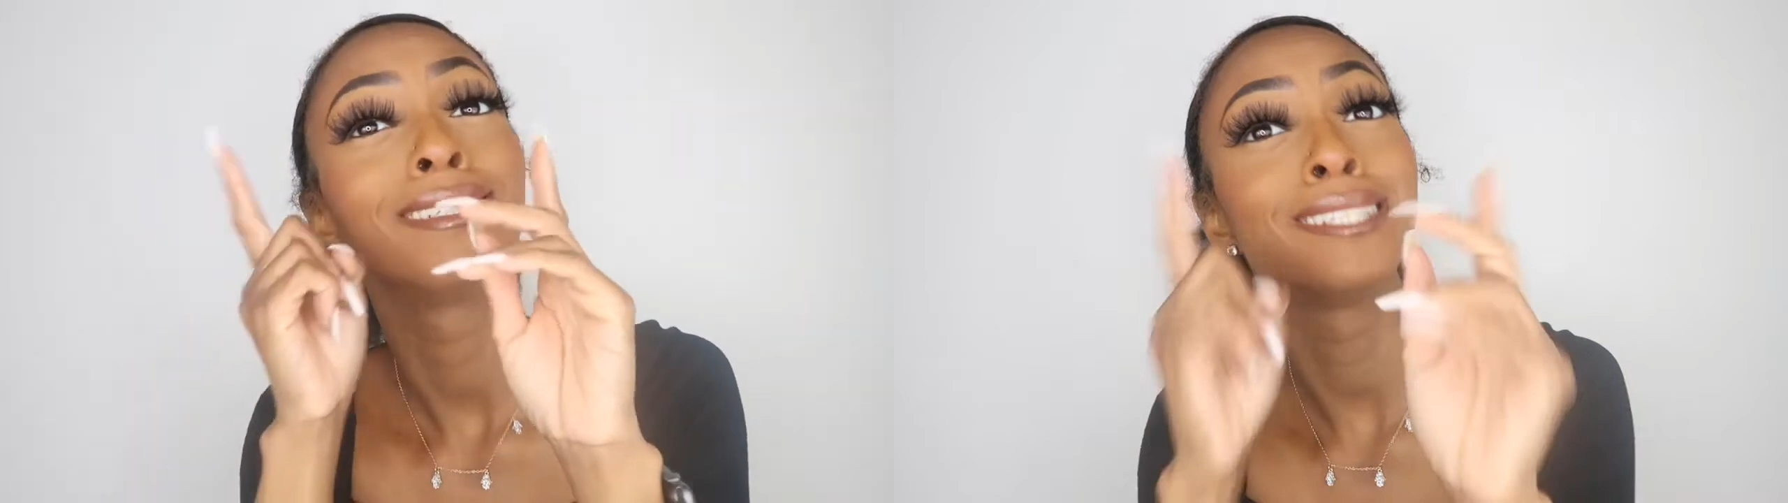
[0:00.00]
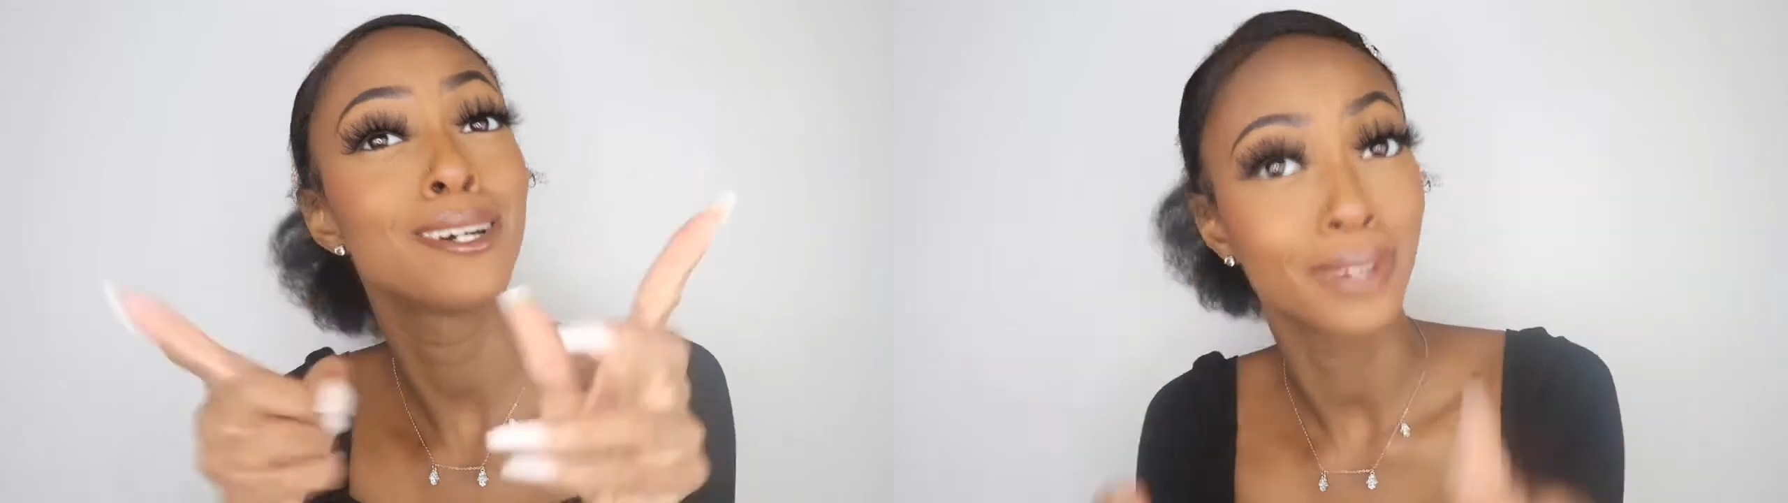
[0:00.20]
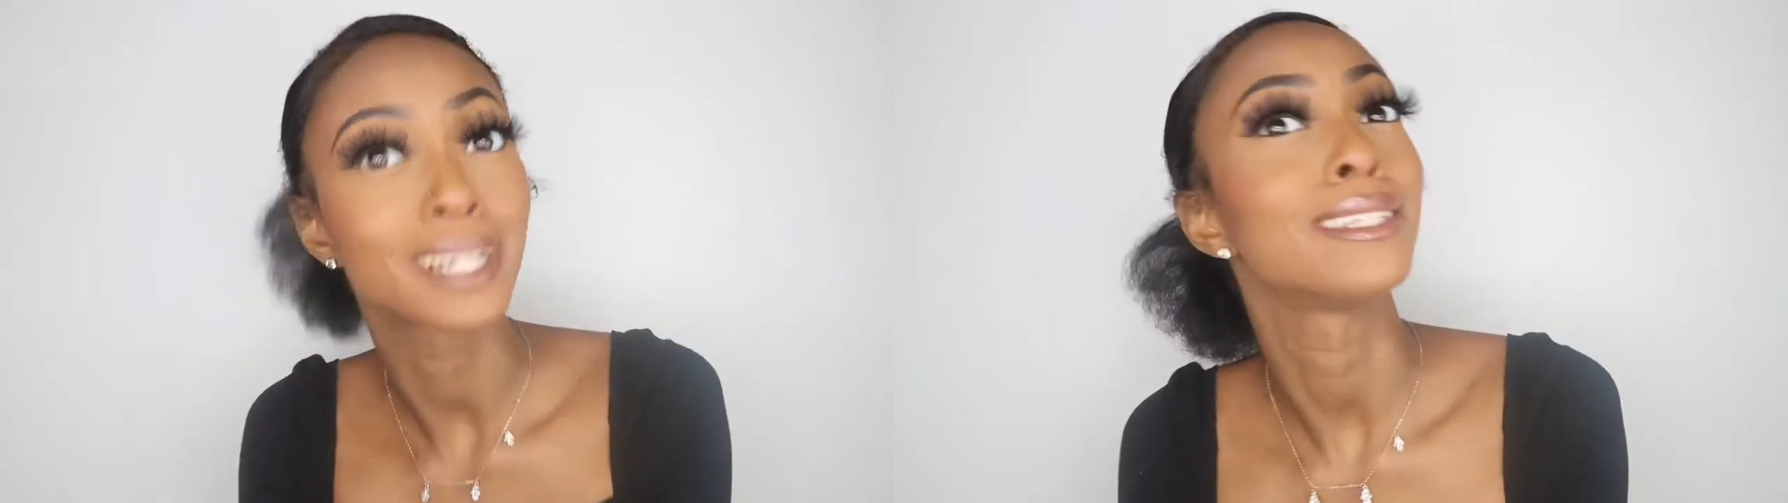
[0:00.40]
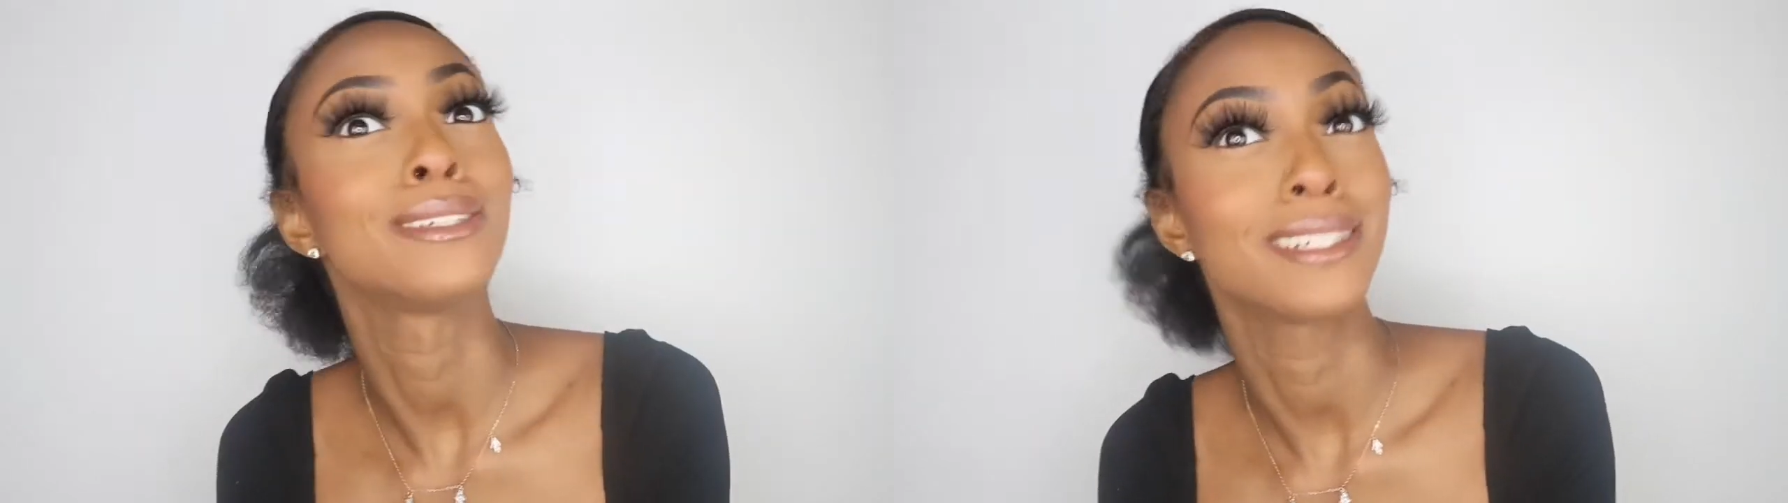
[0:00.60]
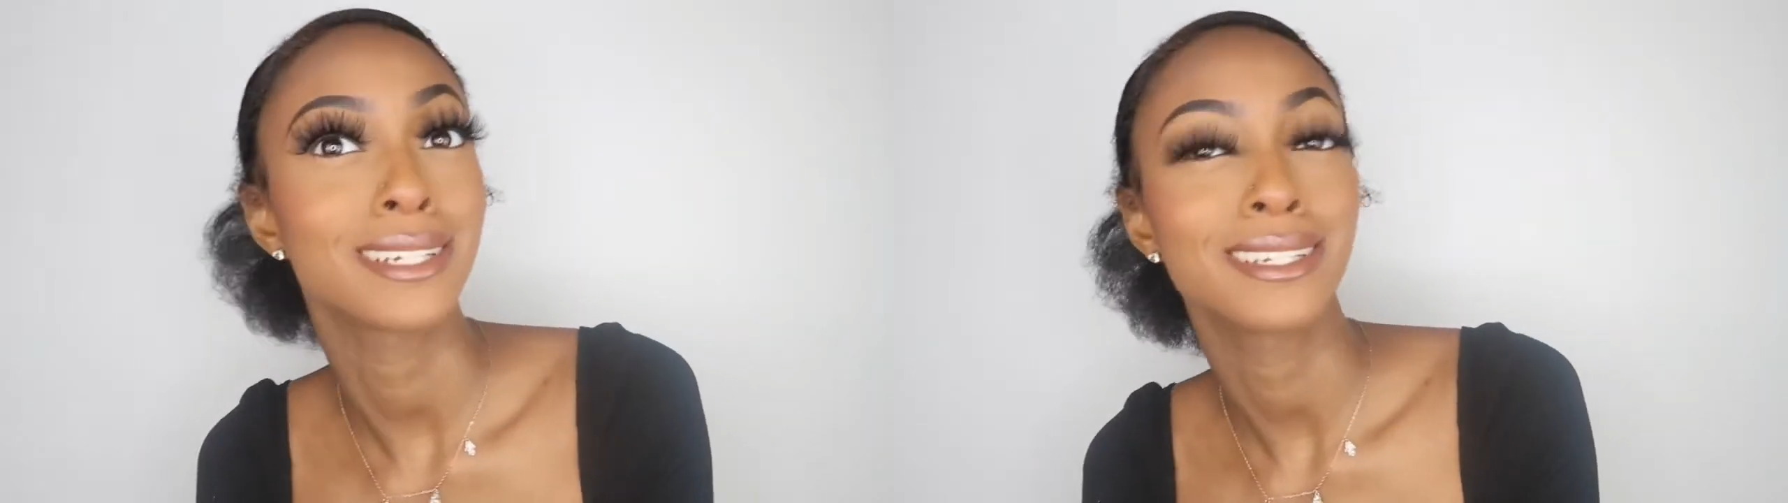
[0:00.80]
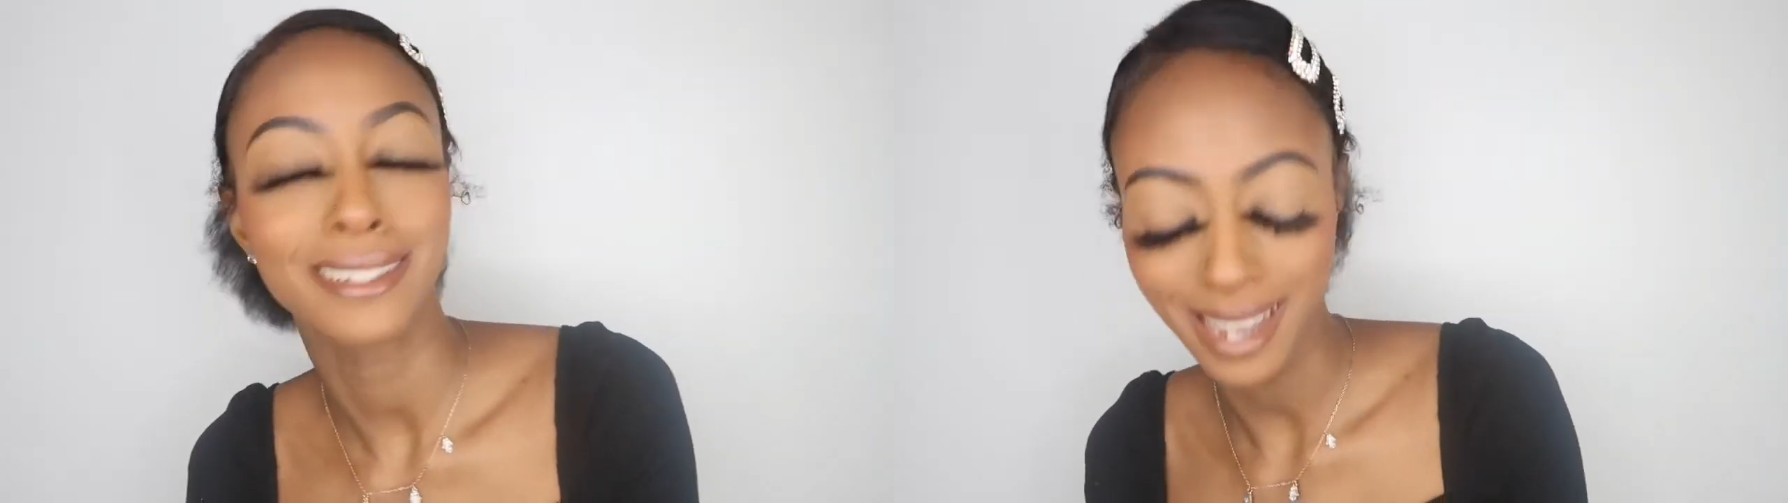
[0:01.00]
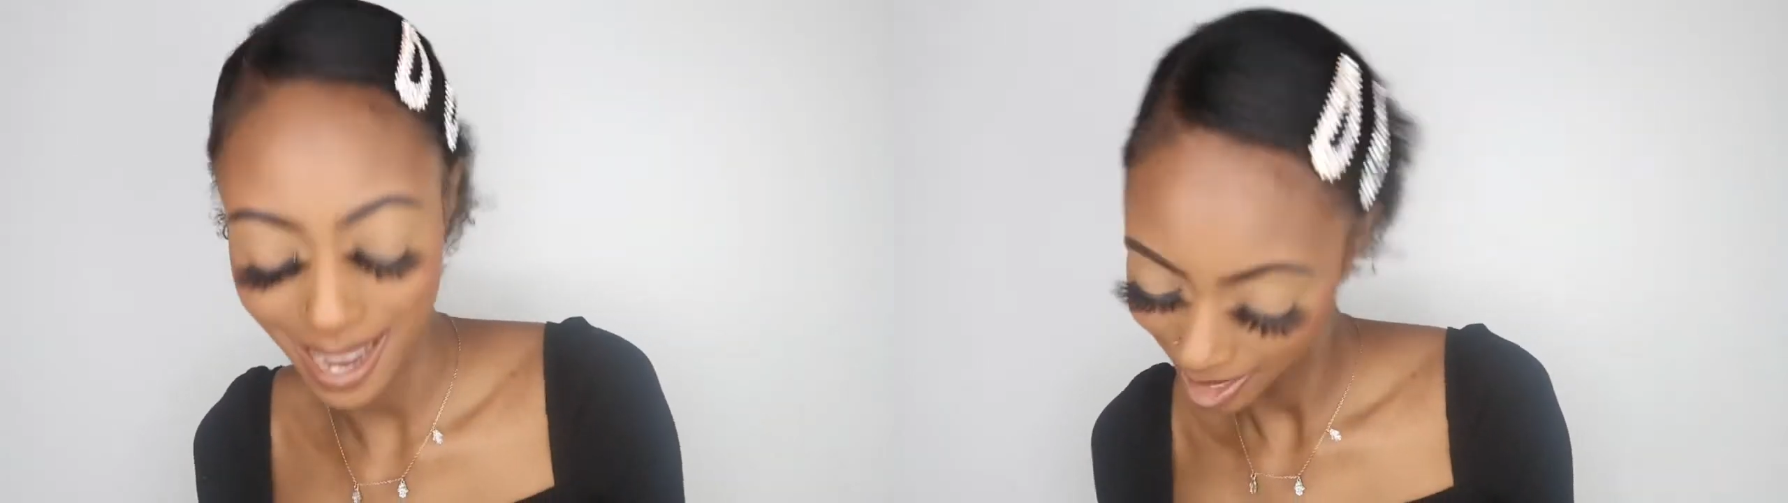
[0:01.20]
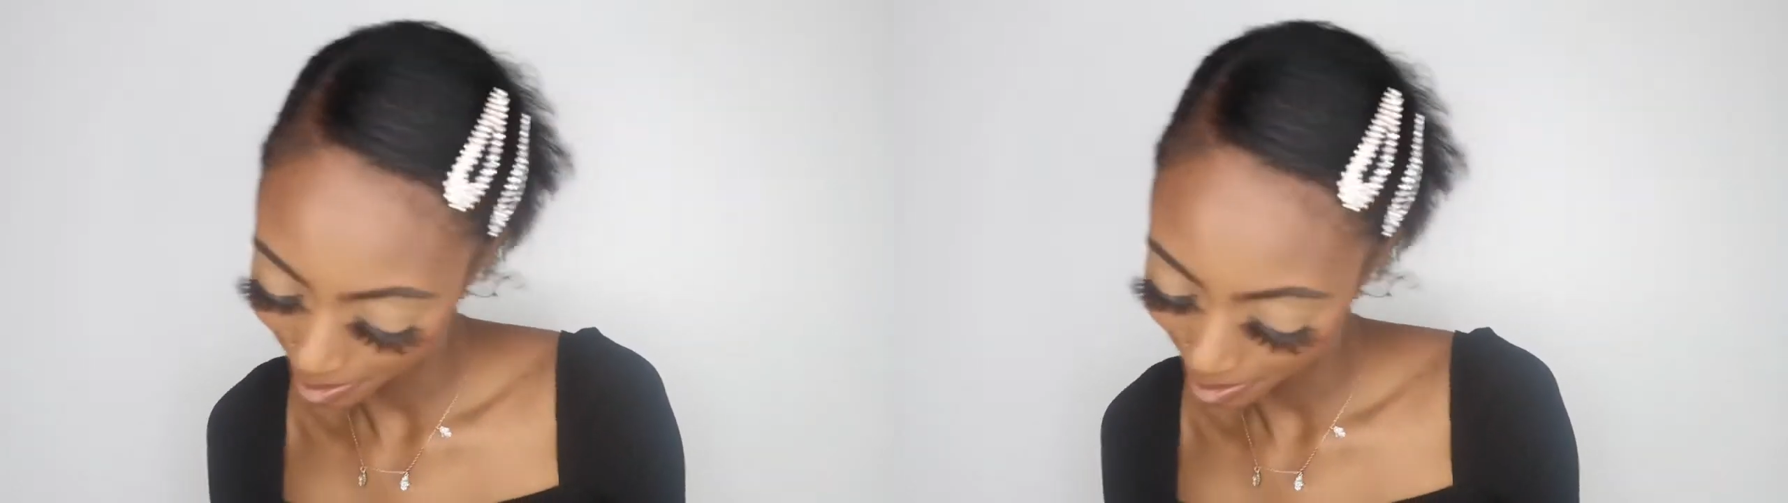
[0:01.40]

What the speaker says: Don't fucking do this shit, okay?